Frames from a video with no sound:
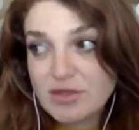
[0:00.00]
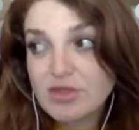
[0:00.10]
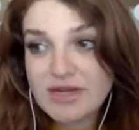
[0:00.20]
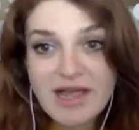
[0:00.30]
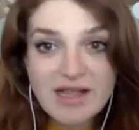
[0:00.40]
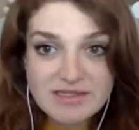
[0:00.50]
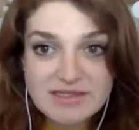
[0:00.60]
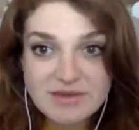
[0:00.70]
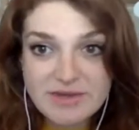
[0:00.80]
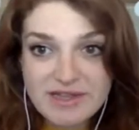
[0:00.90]
learning how to
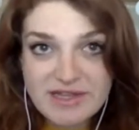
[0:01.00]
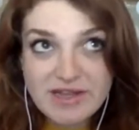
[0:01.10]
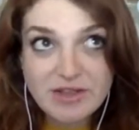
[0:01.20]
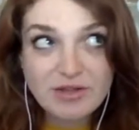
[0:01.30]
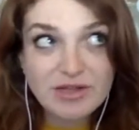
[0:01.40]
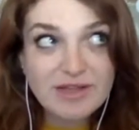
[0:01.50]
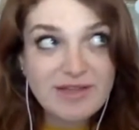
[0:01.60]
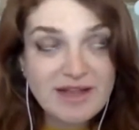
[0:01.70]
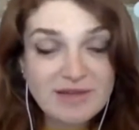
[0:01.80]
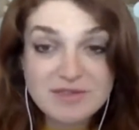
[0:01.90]
deal with it and learning
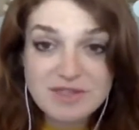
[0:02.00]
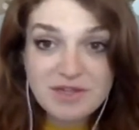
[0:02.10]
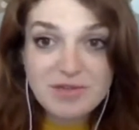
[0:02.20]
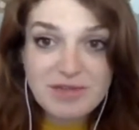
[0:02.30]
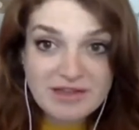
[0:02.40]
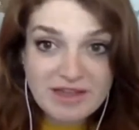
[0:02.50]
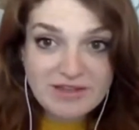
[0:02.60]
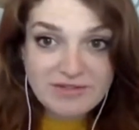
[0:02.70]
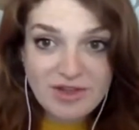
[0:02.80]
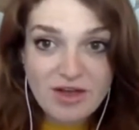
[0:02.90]
that it was going to be a
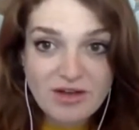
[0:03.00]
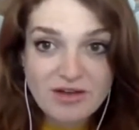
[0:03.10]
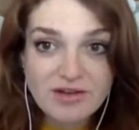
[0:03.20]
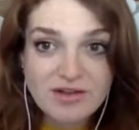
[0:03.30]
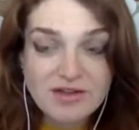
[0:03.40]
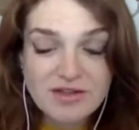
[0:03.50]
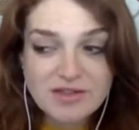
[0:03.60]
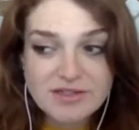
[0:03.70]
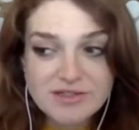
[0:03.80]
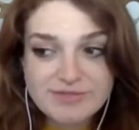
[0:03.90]
lifelong
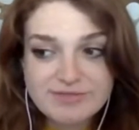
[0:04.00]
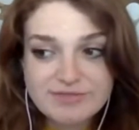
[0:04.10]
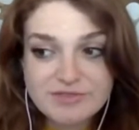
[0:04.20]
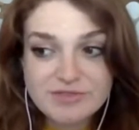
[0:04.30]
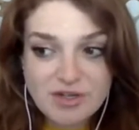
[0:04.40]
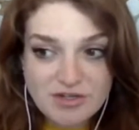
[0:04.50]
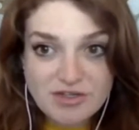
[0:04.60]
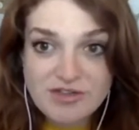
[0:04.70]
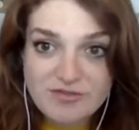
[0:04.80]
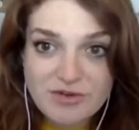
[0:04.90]

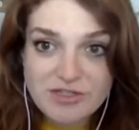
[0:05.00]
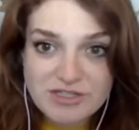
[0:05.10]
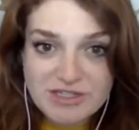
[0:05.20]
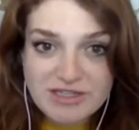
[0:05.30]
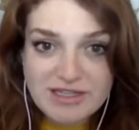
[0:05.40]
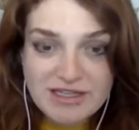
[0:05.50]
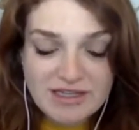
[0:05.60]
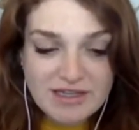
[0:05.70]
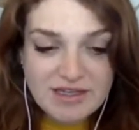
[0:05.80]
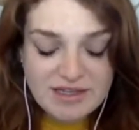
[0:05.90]
struggle, unfortunately.